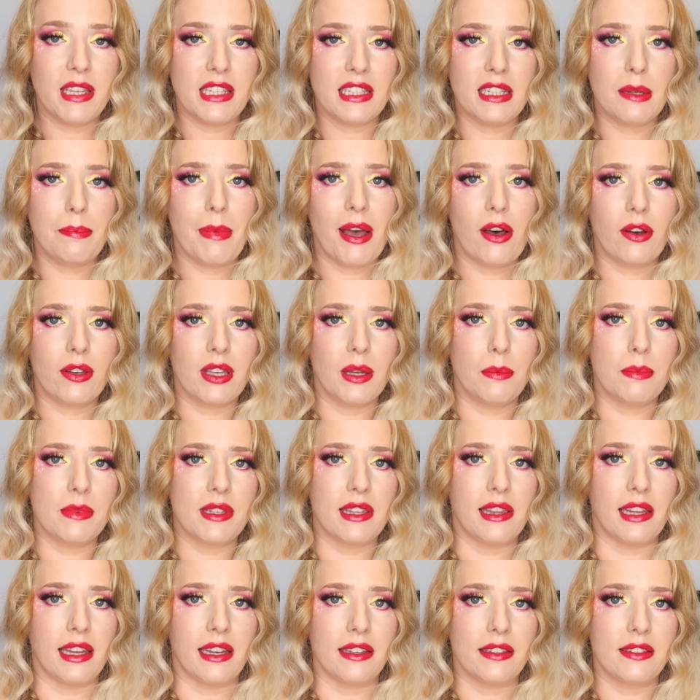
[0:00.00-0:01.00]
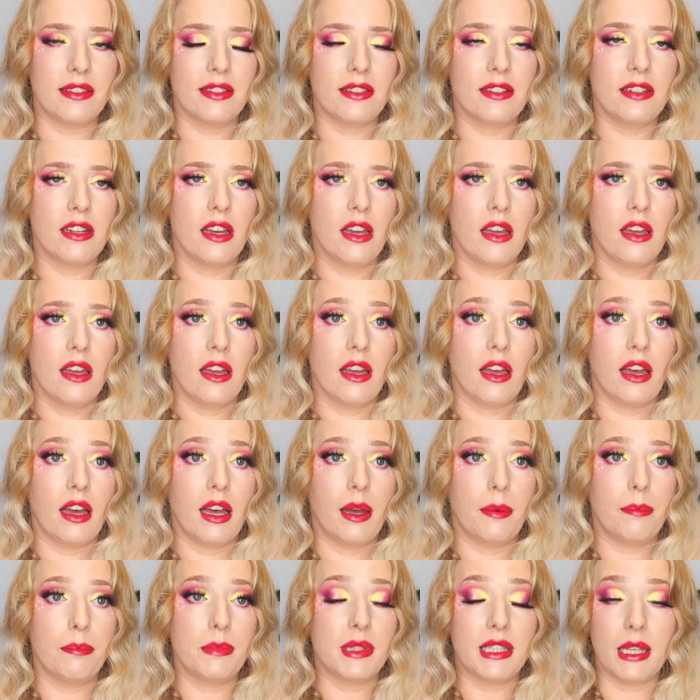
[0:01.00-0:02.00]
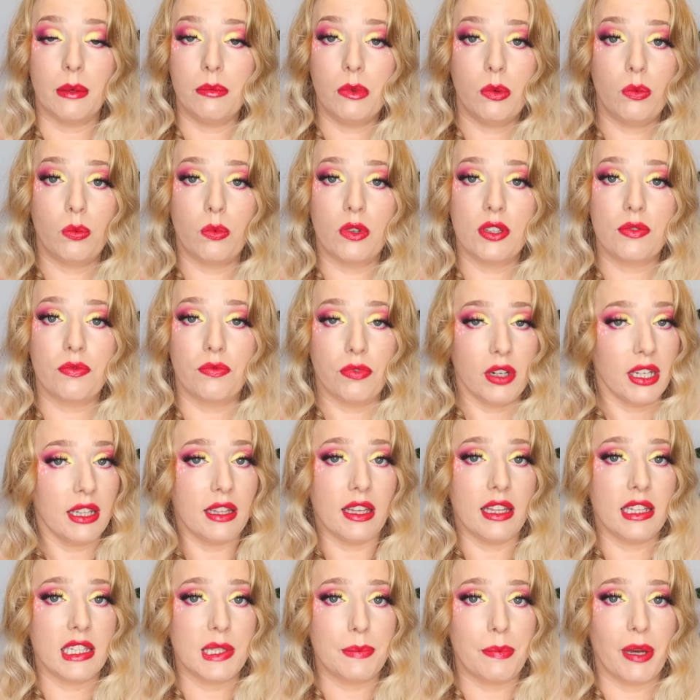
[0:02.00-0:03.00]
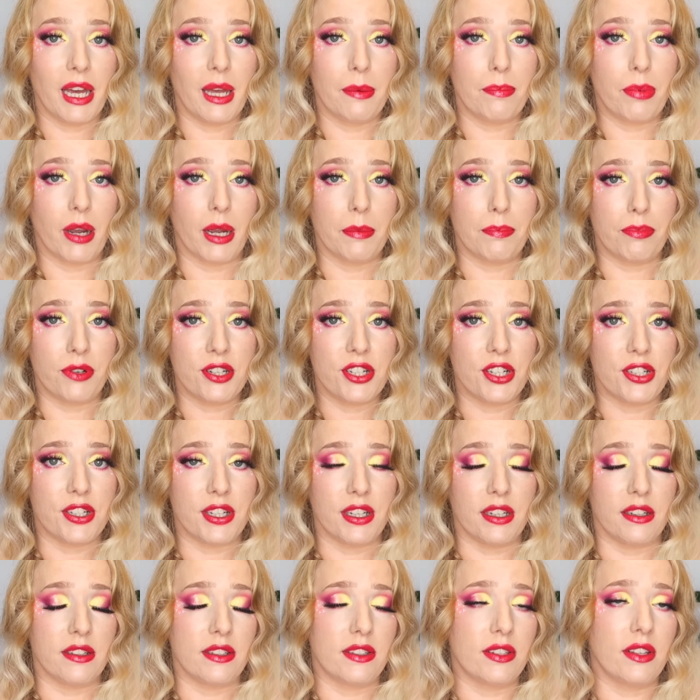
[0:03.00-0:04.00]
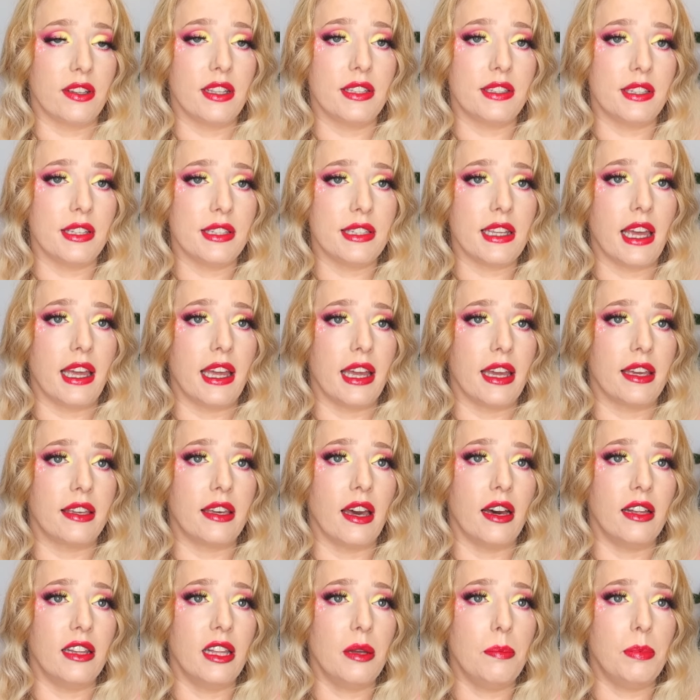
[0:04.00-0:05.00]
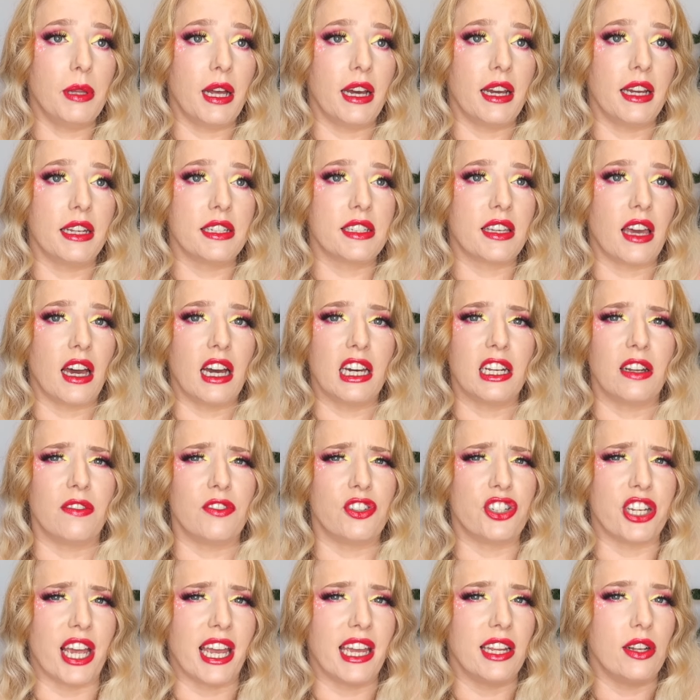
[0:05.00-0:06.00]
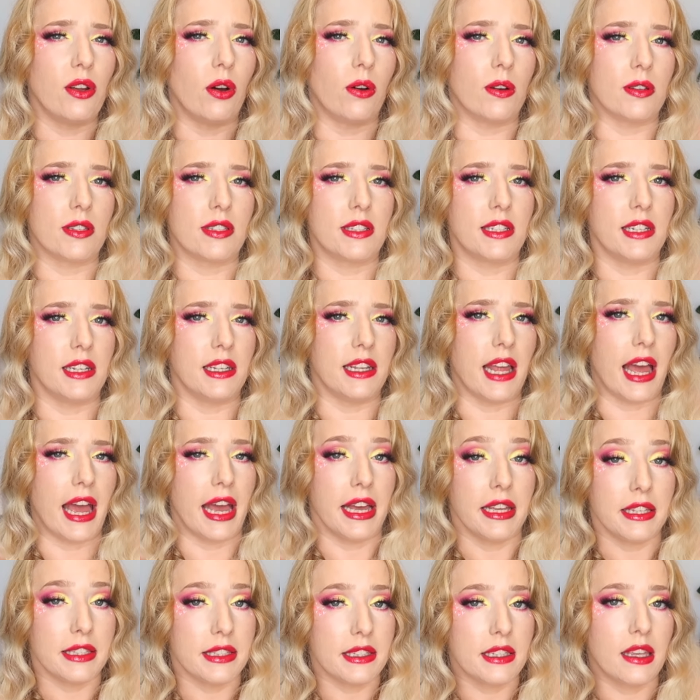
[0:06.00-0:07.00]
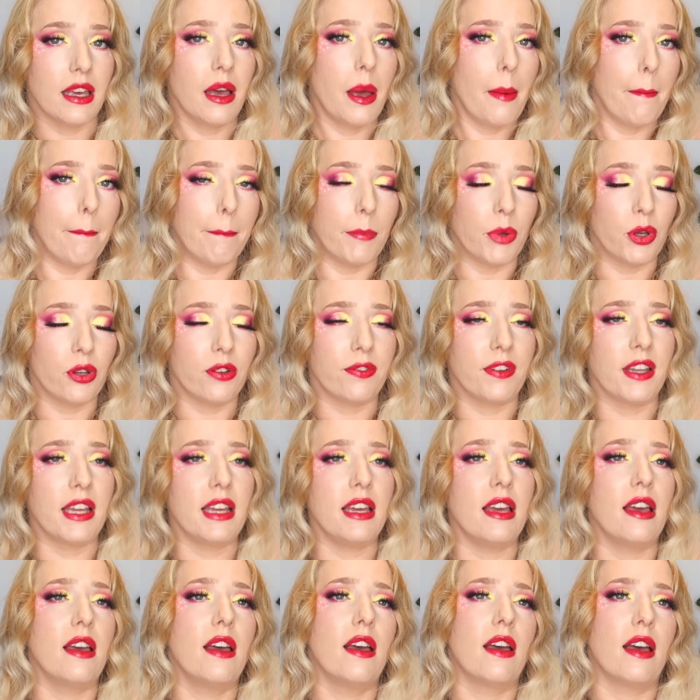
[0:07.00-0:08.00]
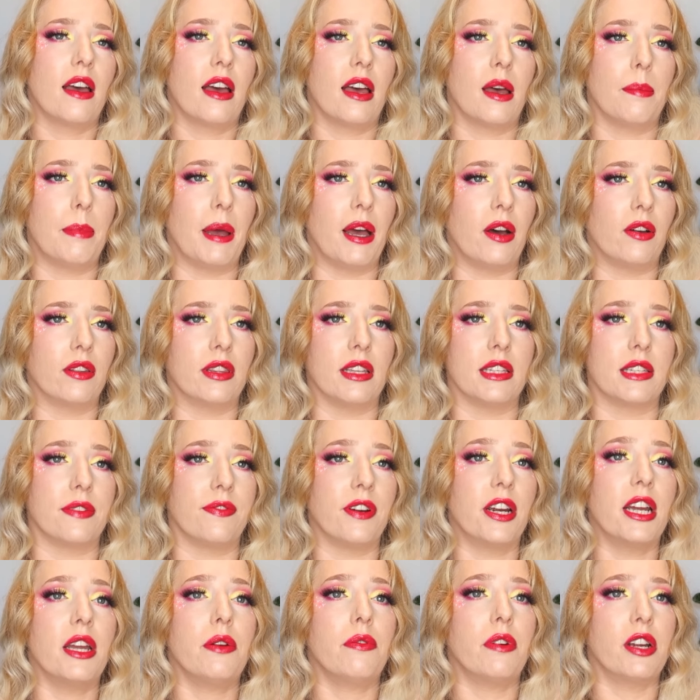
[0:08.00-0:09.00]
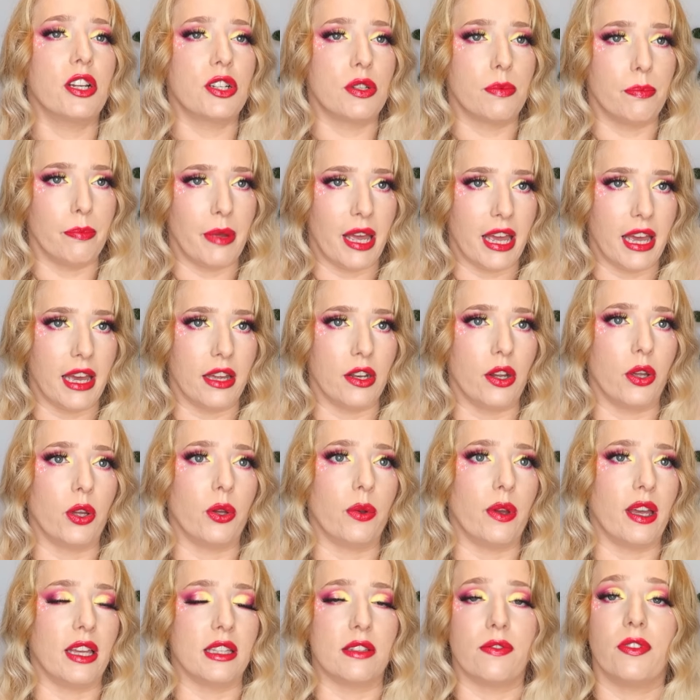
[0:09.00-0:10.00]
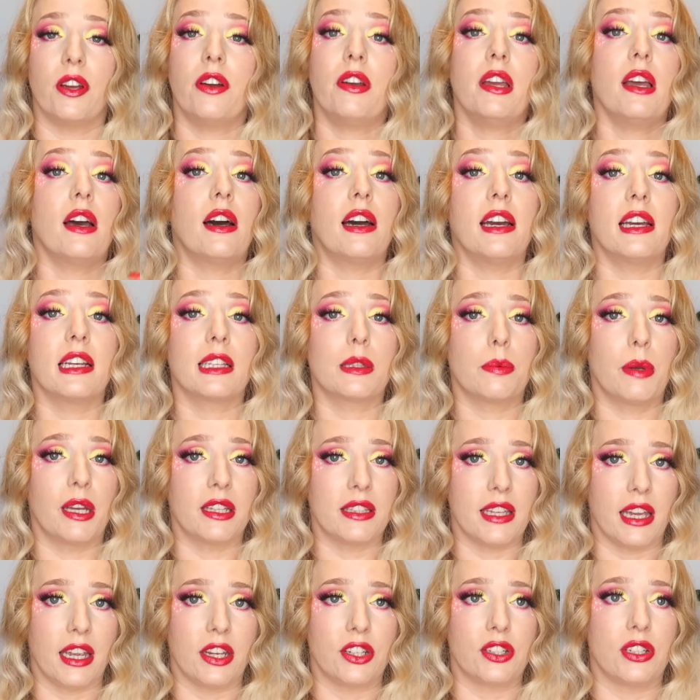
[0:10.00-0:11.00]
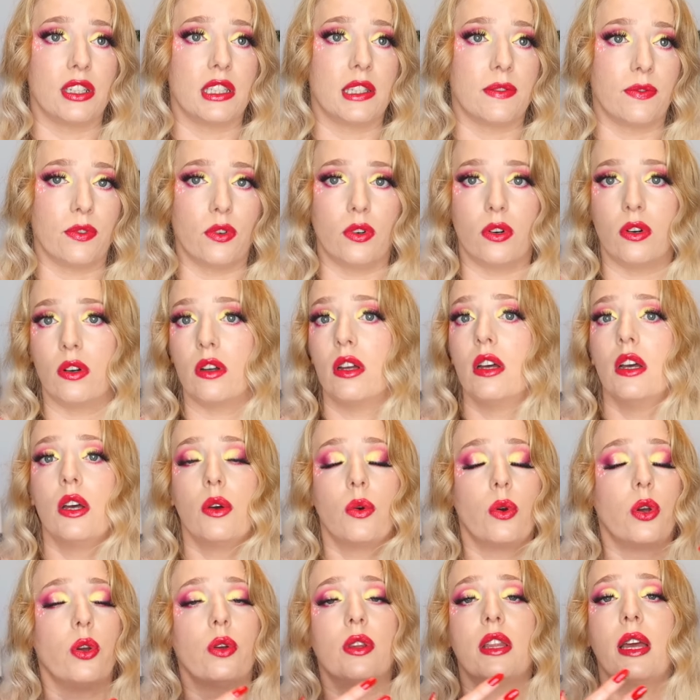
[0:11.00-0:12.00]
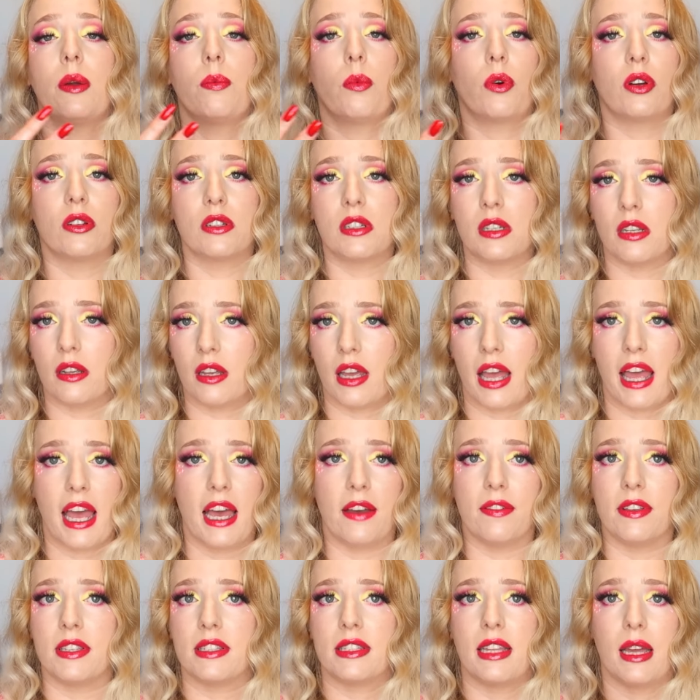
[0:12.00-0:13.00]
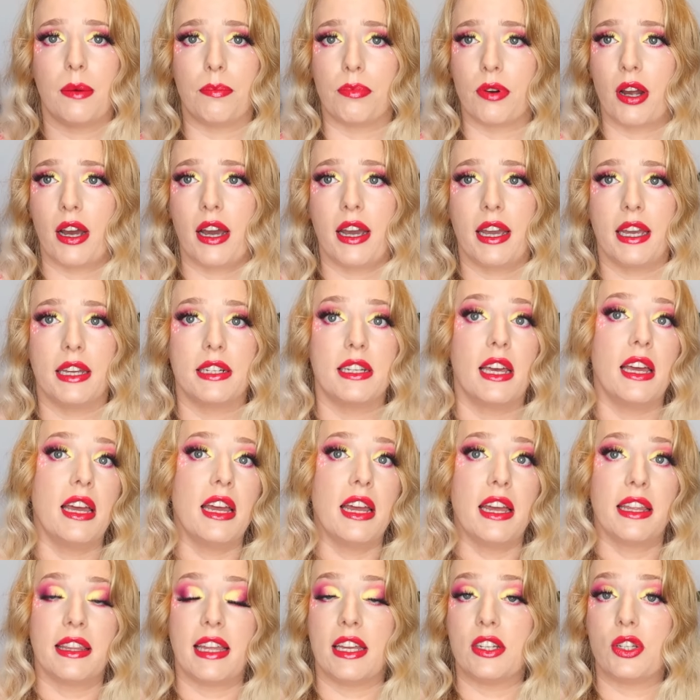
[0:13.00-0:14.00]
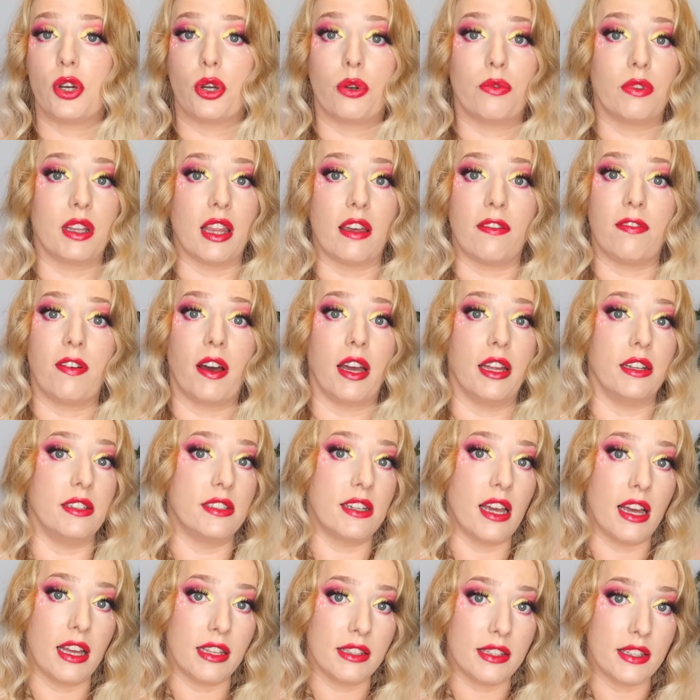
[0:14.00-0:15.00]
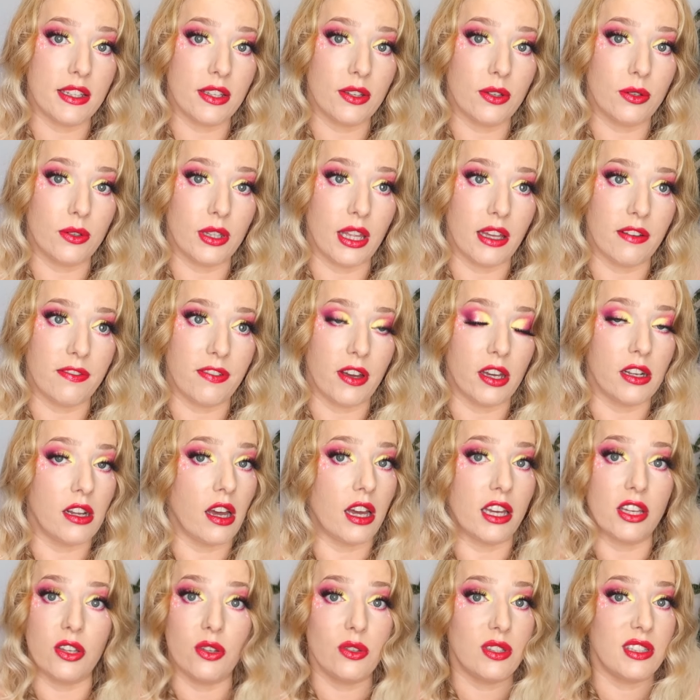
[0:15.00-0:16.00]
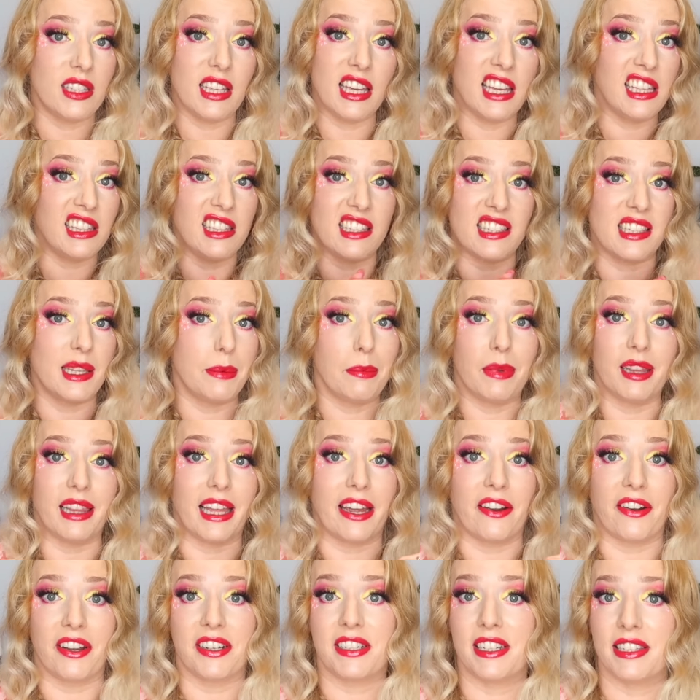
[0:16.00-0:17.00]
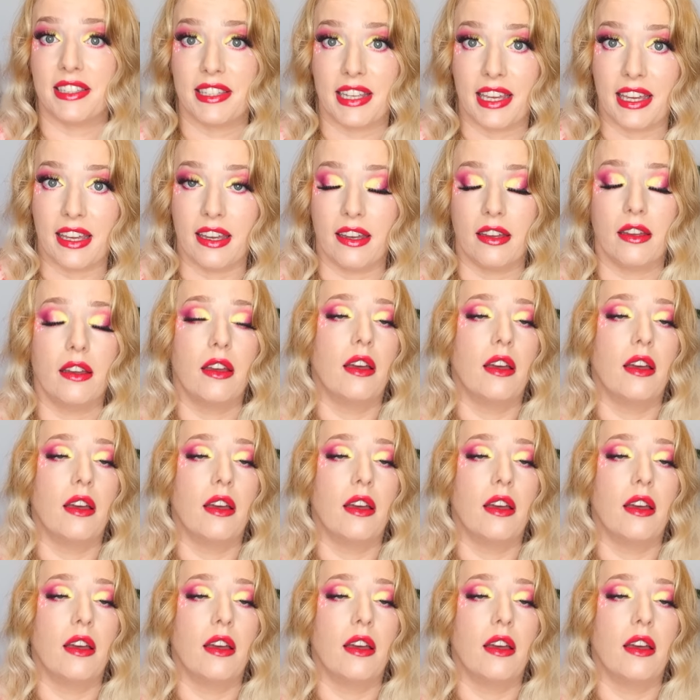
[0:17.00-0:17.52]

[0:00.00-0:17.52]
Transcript: Mr. Malcolm's List. Someone was really inspired by Bridgerton, so this is a colorblind kind of Jane Austen-esque movie about this very rich man who has very high expectations for who they want to have as their bride. They don't really find dancing all that fun. Are you seeing the similarities here?